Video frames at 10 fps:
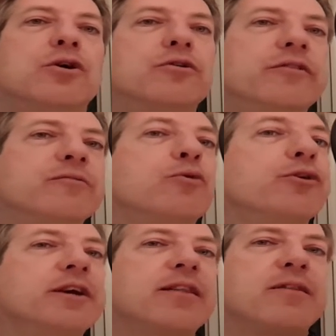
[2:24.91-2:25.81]
Or even
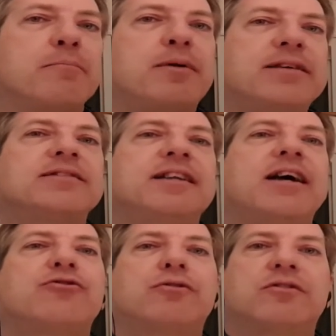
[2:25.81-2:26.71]
more. You get the best
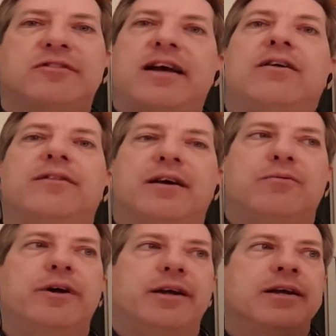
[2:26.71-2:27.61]
natural sound
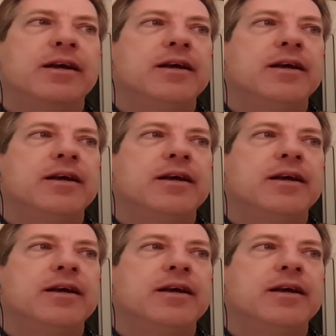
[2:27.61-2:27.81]
that way.